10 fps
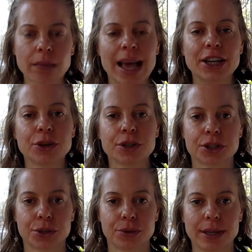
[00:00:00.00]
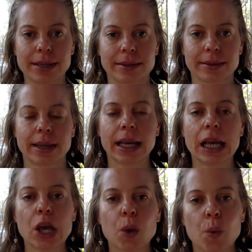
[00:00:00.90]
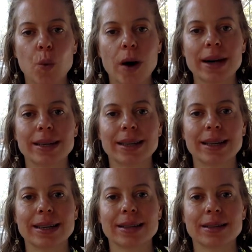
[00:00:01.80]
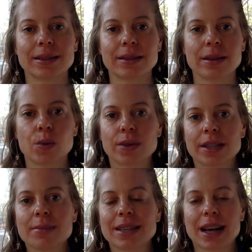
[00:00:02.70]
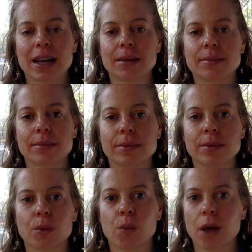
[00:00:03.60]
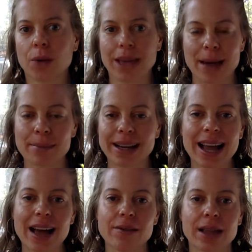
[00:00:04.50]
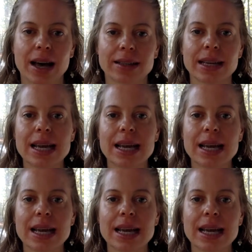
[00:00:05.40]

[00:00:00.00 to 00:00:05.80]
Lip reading: I noticed two things. One is sometimes while we might have that,